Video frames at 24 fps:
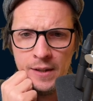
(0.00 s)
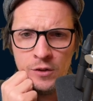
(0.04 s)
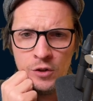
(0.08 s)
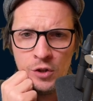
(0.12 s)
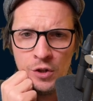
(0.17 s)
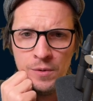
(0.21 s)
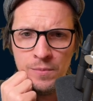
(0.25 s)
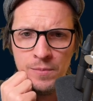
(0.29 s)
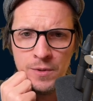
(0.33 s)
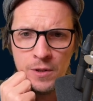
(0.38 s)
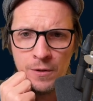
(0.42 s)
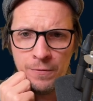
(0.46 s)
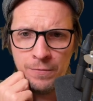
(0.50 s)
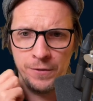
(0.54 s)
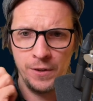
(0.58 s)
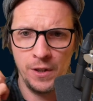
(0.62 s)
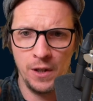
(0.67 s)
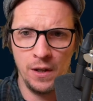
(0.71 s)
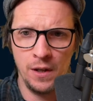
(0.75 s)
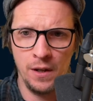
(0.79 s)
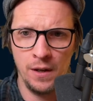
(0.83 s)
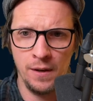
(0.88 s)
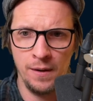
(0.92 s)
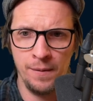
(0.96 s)
In terms of
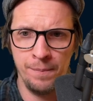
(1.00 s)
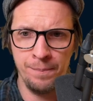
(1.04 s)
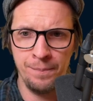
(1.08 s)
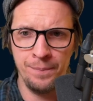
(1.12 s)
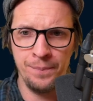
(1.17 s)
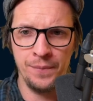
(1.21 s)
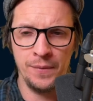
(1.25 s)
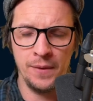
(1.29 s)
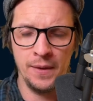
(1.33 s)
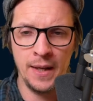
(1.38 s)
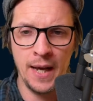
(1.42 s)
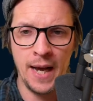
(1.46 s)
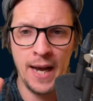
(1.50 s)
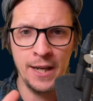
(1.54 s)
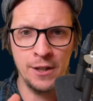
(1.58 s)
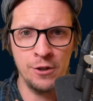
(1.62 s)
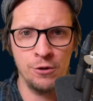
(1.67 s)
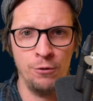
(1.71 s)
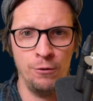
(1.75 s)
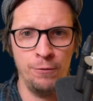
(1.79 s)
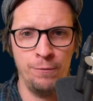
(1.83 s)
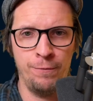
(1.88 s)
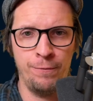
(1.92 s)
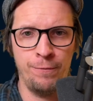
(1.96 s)
the, um, the
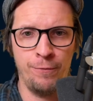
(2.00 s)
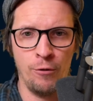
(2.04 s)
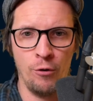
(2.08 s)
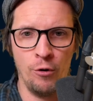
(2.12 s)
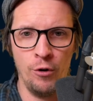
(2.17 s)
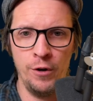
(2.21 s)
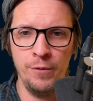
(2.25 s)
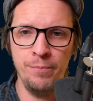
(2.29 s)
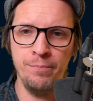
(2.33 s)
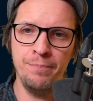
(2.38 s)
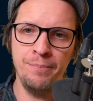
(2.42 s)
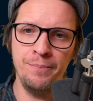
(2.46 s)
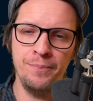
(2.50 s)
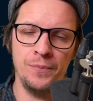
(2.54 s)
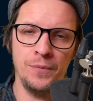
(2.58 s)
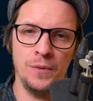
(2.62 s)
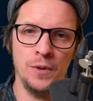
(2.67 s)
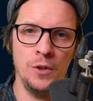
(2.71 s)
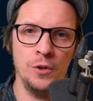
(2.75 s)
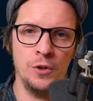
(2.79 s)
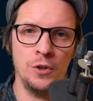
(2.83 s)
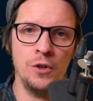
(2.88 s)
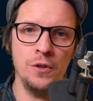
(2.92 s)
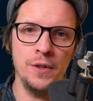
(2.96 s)
actual form,
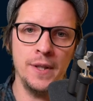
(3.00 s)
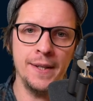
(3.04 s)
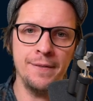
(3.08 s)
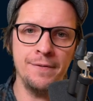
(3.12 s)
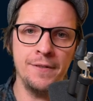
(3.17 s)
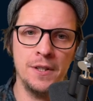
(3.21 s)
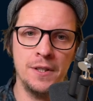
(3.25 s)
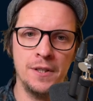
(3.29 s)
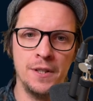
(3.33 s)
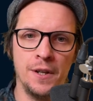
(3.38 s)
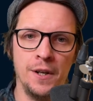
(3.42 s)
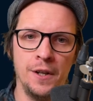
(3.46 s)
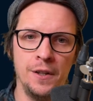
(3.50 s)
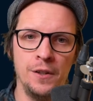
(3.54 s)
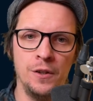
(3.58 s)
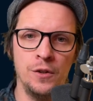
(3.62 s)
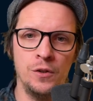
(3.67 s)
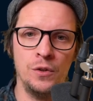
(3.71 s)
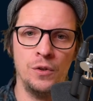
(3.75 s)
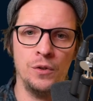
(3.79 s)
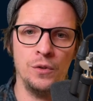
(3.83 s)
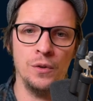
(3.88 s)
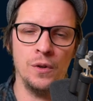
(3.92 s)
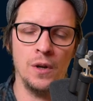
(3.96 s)
you could have
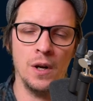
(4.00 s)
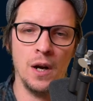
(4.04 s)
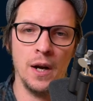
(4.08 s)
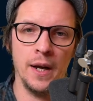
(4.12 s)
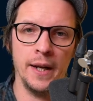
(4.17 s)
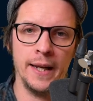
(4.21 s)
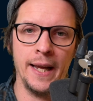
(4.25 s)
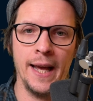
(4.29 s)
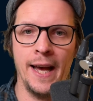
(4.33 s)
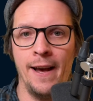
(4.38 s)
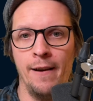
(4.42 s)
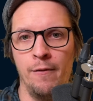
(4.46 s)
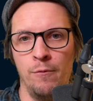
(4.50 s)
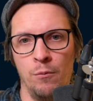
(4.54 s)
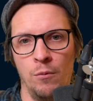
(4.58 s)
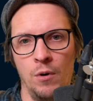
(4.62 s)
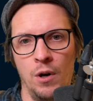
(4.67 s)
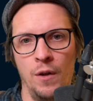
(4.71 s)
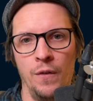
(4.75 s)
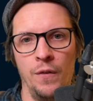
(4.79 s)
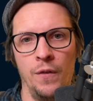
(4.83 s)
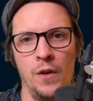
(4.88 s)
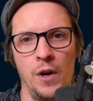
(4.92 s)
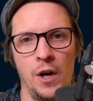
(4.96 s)
decided to like have
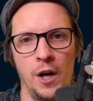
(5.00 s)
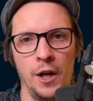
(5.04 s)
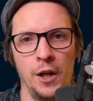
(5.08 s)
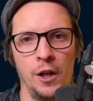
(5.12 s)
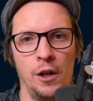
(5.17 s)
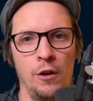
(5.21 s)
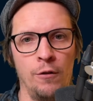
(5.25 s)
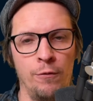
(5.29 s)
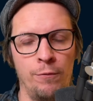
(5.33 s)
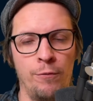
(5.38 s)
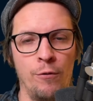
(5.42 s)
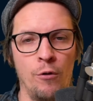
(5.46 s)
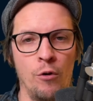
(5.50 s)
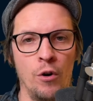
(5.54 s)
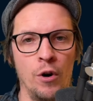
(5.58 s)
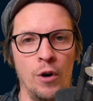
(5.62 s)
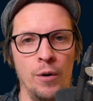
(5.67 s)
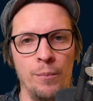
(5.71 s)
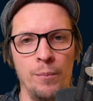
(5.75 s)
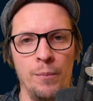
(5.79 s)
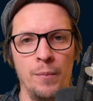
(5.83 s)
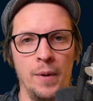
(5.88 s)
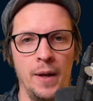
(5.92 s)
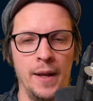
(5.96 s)
one idle
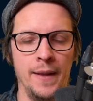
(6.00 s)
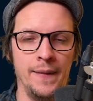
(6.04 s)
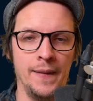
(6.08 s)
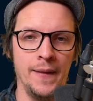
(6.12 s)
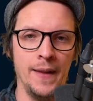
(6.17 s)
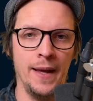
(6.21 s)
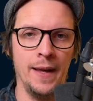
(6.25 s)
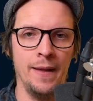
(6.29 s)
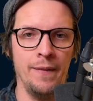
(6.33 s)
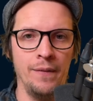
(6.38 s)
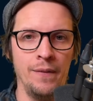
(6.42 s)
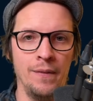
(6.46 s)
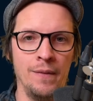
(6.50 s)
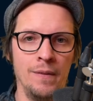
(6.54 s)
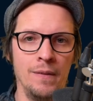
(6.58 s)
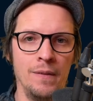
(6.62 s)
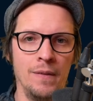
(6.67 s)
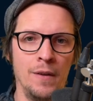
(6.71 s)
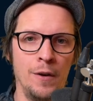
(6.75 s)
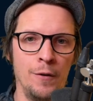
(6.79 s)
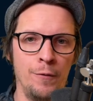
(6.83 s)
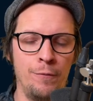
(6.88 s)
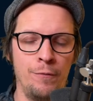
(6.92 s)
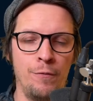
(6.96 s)
form and then
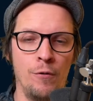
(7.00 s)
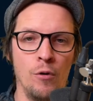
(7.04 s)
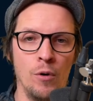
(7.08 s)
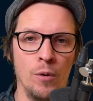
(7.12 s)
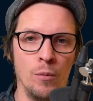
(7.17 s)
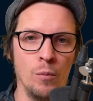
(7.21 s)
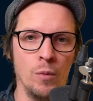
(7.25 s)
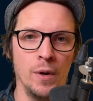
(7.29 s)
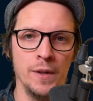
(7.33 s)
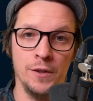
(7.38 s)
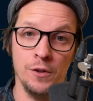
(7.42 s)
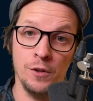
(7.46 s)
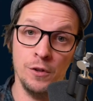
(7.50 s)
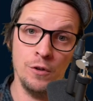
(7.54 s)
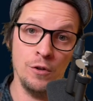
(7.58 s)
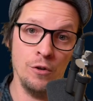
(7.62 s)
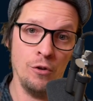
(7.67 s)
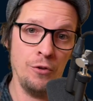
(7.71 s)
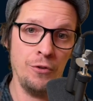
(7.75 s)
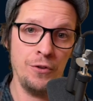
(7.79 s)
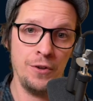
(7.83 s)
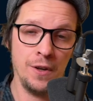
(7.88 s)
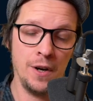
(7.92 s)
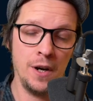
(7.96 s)
a form when you're
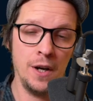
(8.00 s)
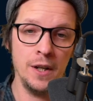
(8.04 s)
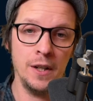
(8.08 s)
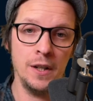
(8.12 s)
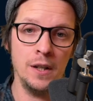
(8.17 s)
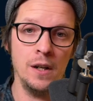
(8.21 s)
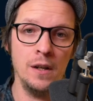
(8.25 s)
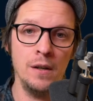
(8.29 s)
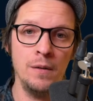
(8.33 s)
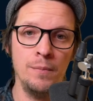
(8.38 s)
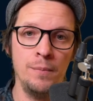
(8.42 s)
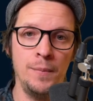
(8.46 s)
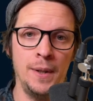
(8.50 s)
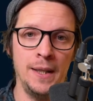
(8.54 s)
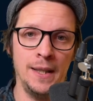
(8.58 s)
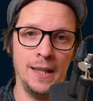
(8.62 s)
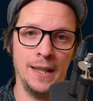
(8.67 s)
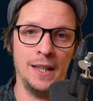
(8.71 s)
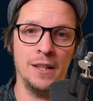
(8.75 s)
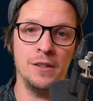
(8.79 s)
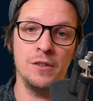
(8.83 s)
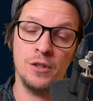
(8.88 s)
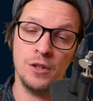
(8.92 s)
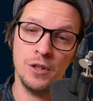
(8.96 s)
not idle,
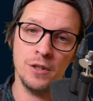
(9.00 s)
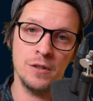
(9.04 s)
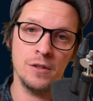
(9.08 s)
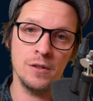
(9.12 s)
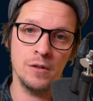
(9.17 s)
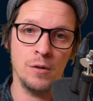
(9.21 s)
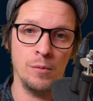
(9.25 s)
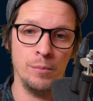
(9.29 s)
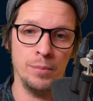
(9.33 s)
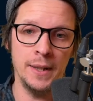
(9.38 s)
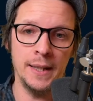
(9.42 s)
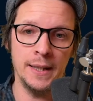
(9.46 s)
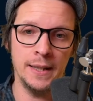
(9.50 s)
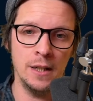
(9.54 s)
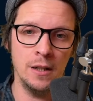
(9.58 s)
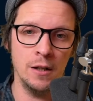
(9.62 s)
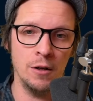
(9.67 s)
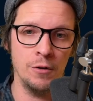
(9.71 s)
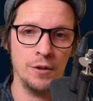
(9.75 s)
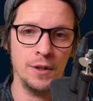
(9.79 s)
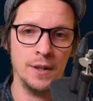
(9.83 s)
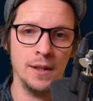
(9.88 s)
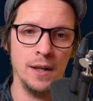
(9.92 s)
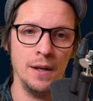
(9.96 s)
meaning it's just completely
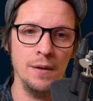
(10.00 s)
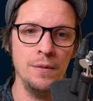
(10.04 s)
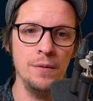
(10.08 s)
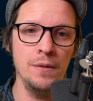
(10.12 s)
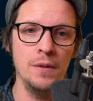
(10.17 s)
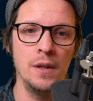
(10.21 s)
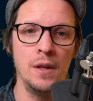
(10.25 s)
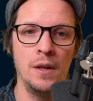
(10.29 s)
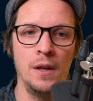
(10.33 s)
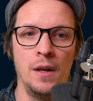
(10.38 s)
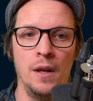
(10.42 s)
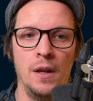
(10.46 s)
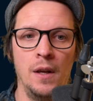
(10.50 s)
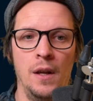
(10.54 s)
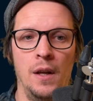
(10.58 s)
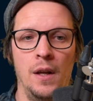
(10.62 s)
locked down.